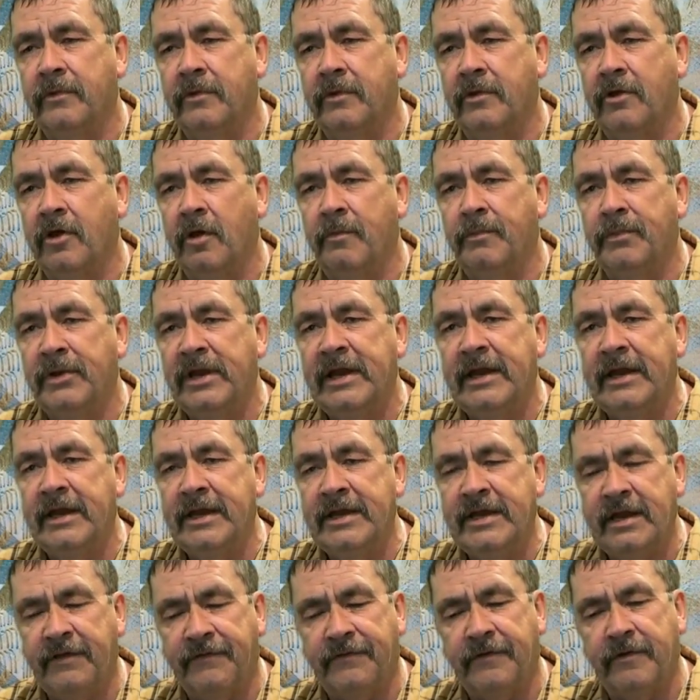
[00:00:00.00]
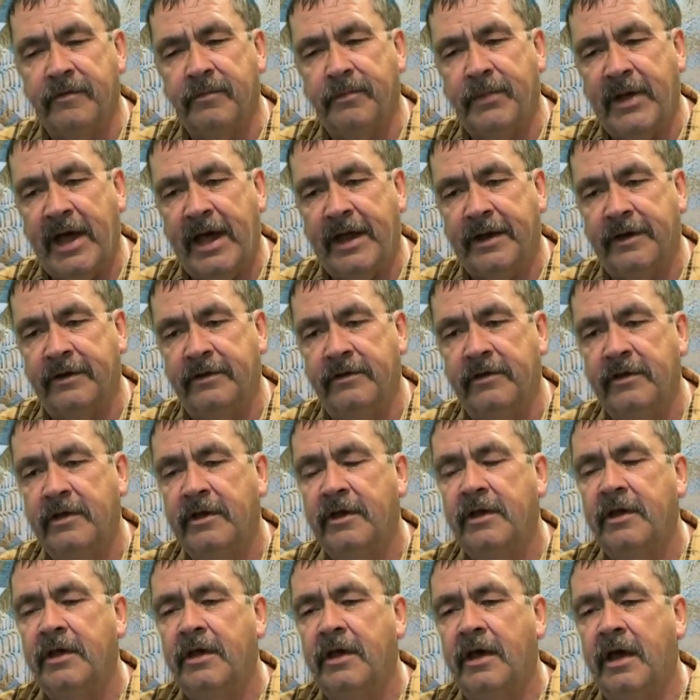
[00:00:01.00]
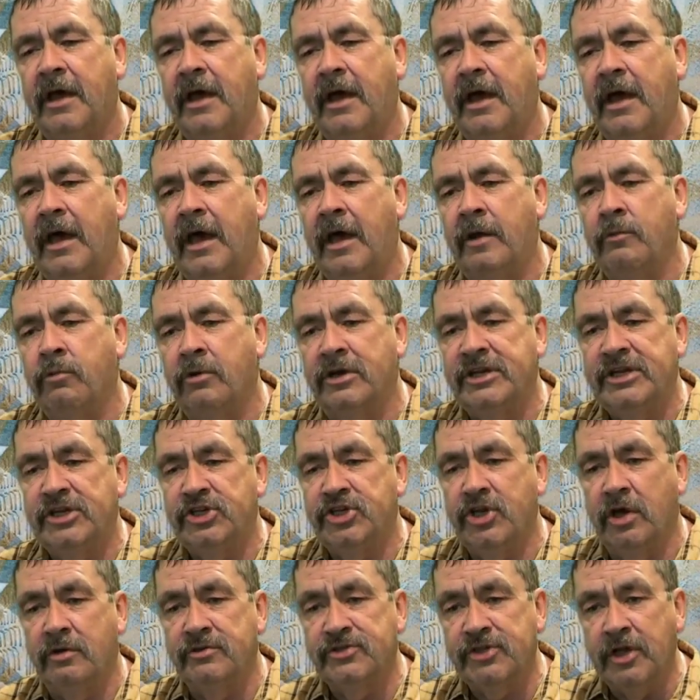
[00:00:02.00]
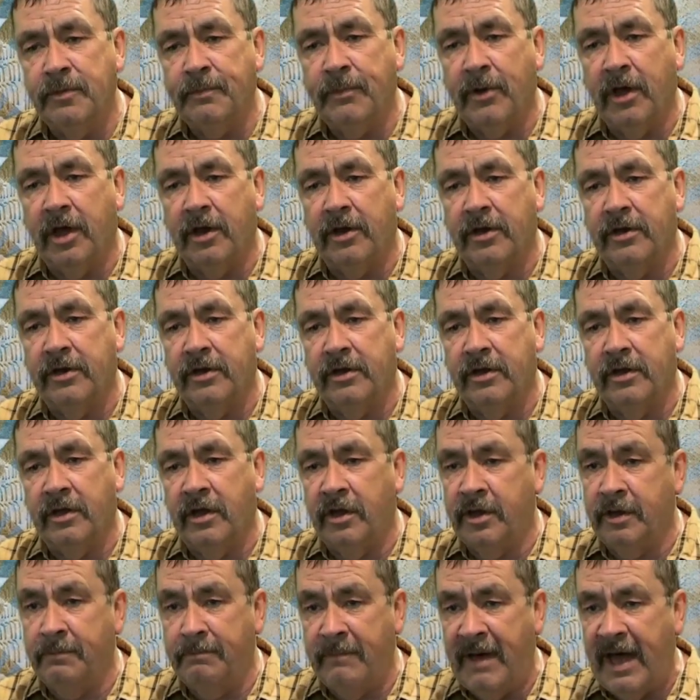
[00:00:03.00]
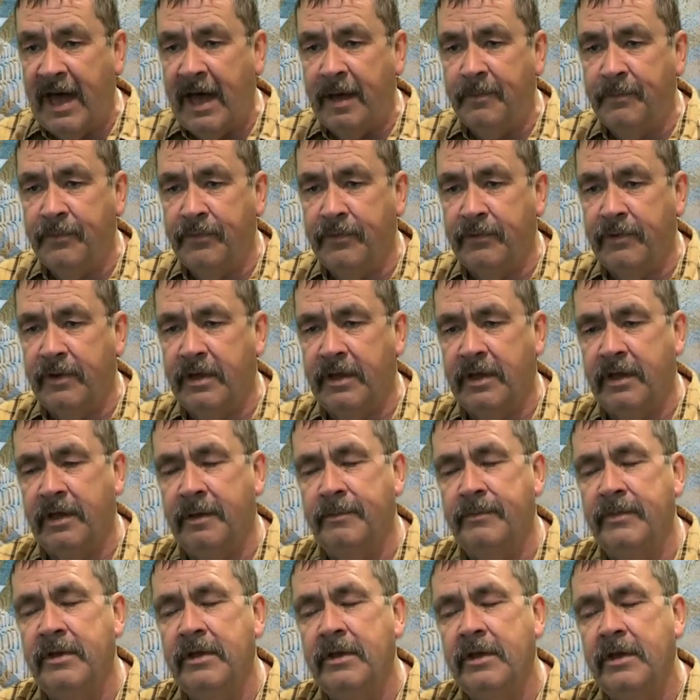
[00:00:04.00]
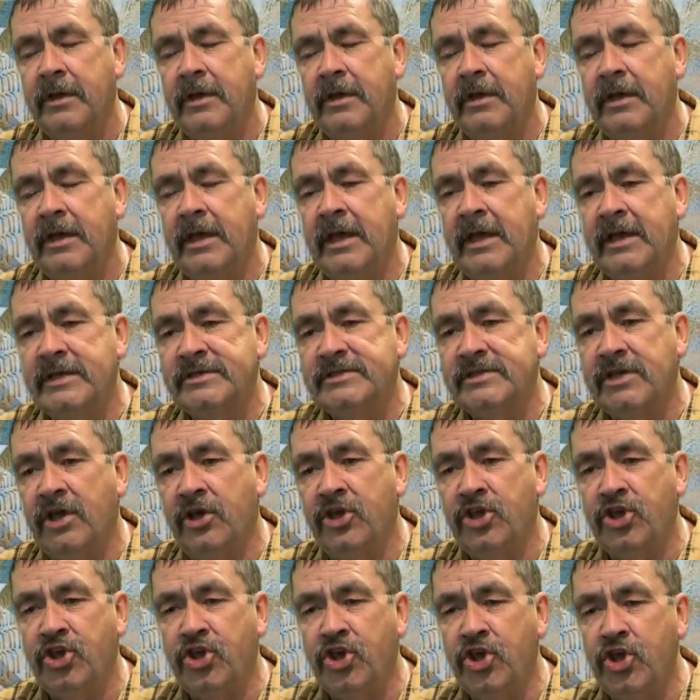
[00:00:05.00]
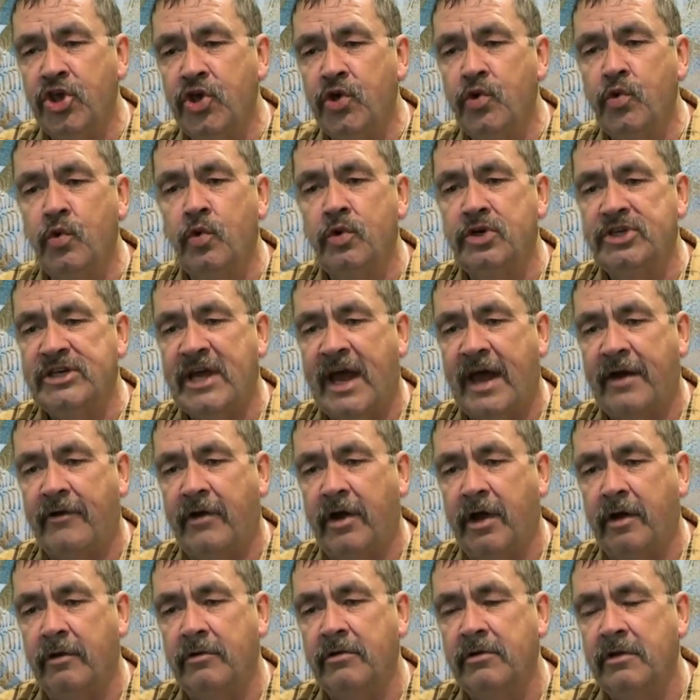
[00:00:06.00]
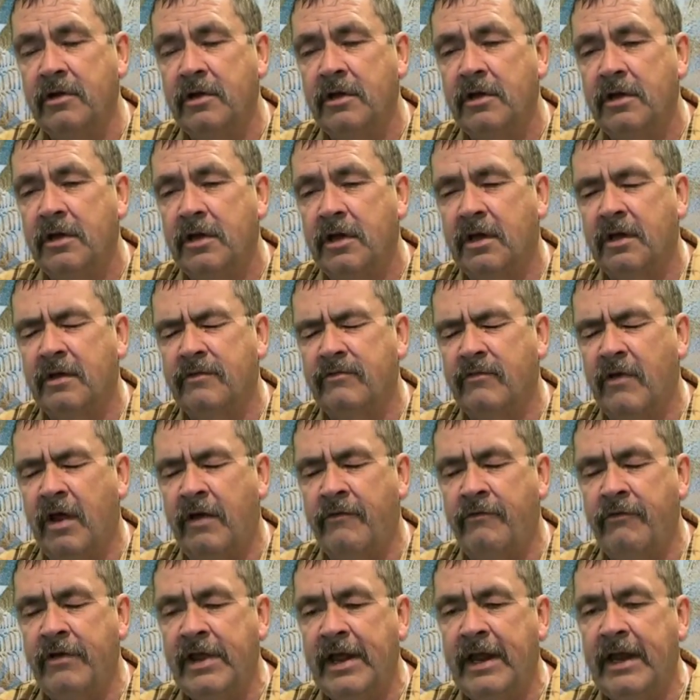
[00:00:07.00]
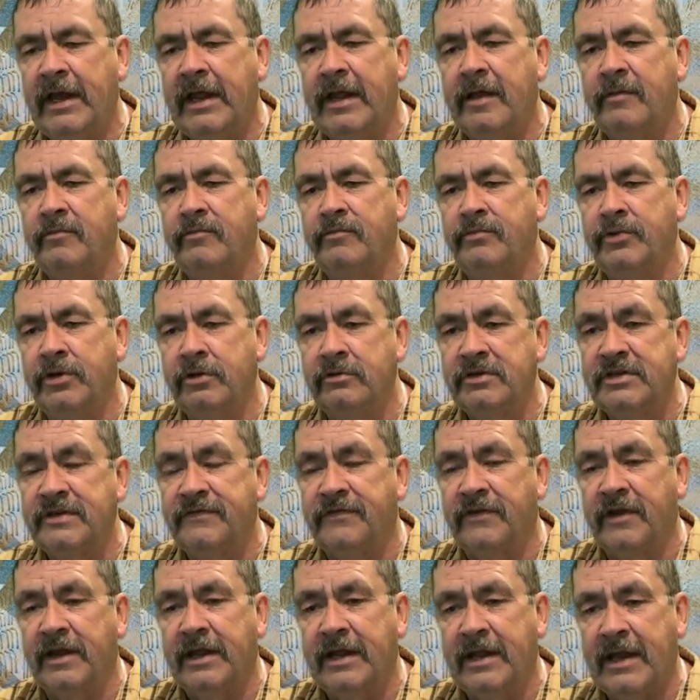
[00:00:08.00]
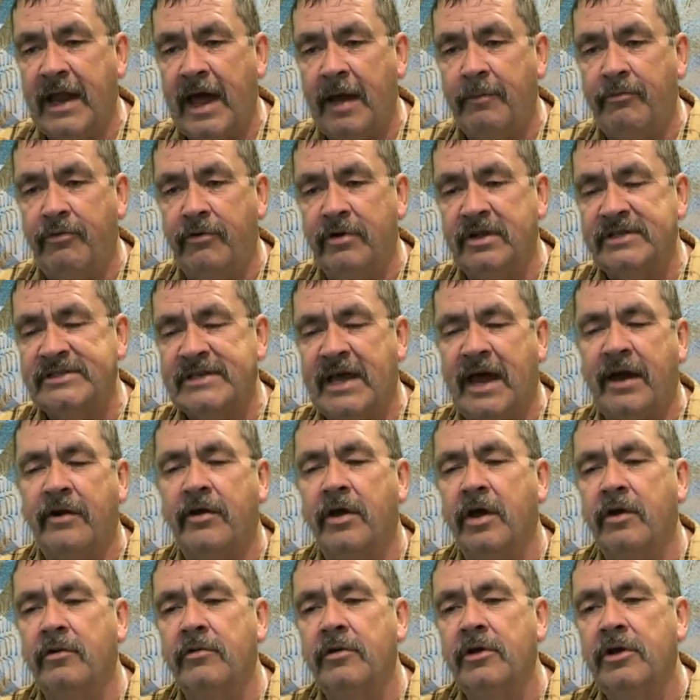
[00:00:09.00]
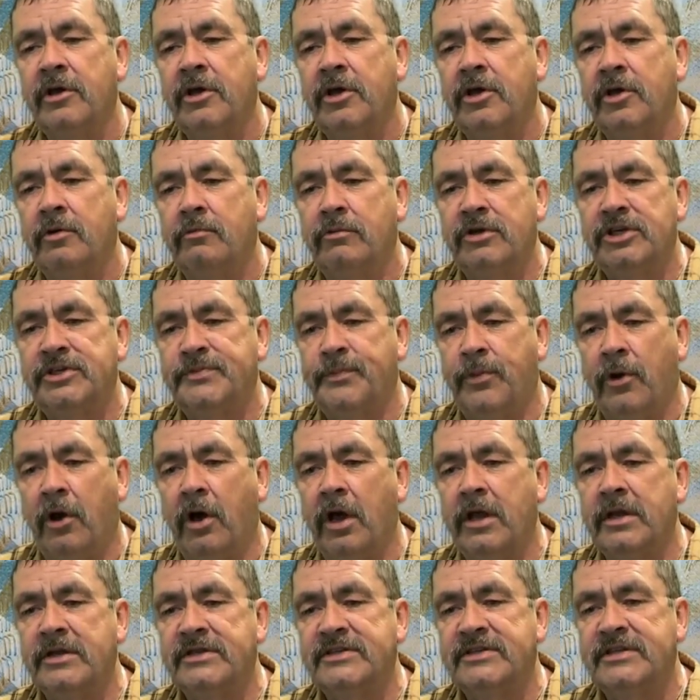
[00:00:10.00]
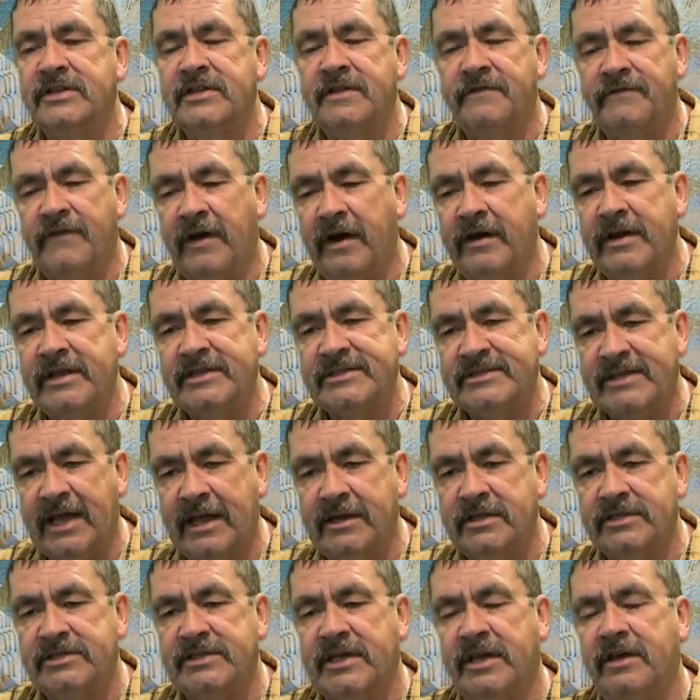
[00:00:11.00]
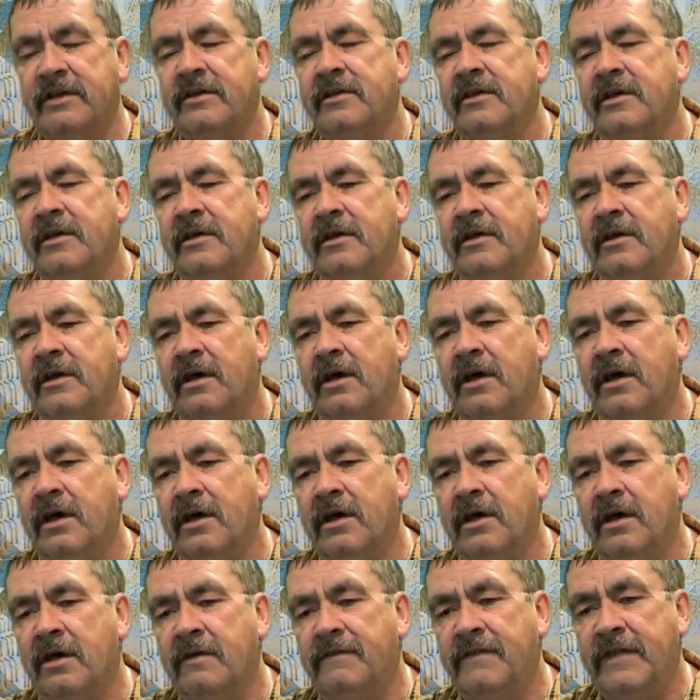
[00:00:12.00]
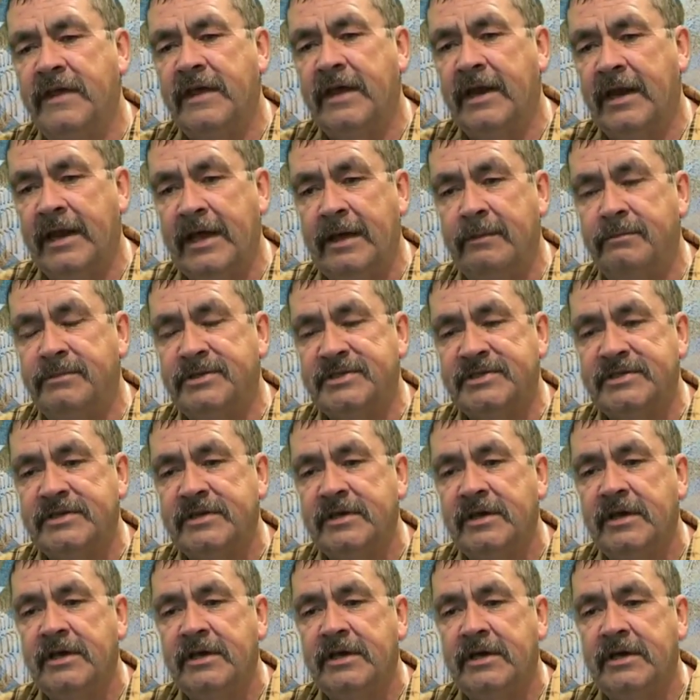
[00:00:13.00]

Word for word: completely different pattern. And what it shows up on a map is a huge arrow, a really beautiful, elaborate arrow, which points to the very centre of the ellipse.